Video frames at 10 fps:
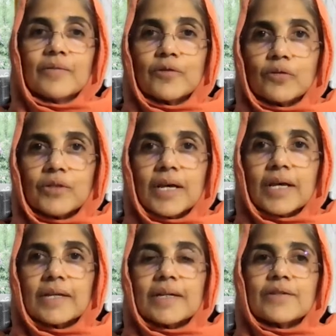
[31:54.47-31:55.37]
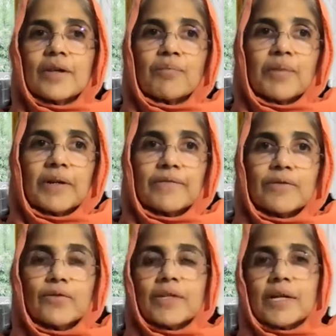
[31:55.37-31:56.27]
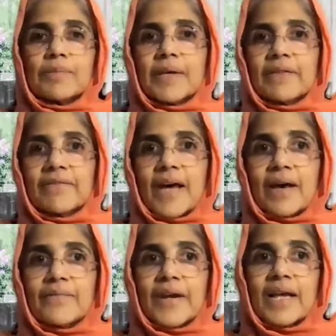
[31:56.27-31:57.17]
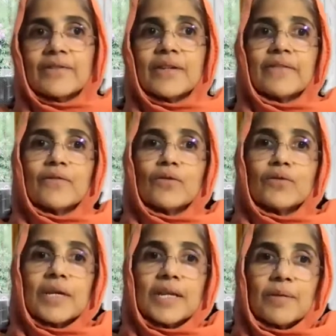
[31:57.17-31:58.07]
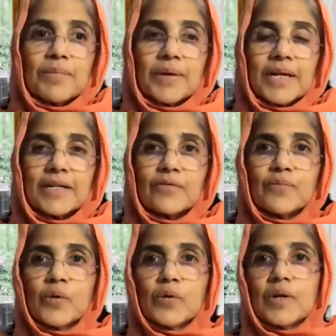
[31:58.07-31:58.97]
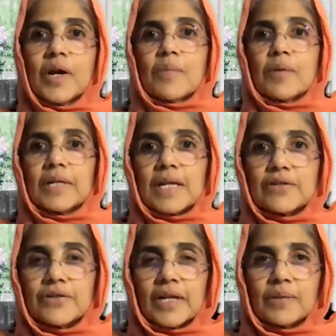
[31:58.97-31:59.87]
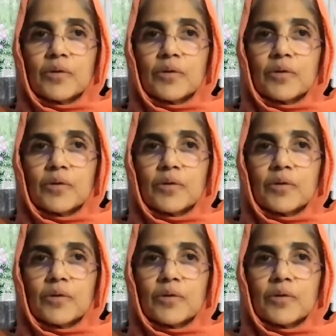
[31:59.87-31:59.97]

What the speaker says: future, simple future, periphrastic future, imperative mood, potential